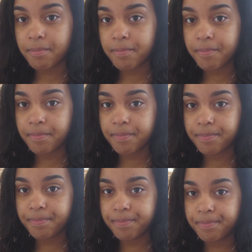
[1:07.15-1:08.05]

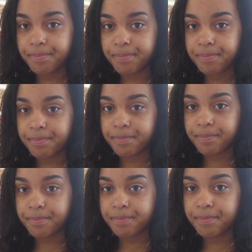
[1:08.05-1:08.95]

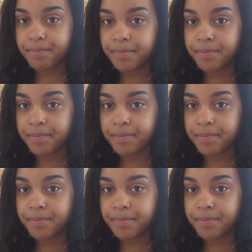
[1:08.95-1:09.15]
Nobody speaks.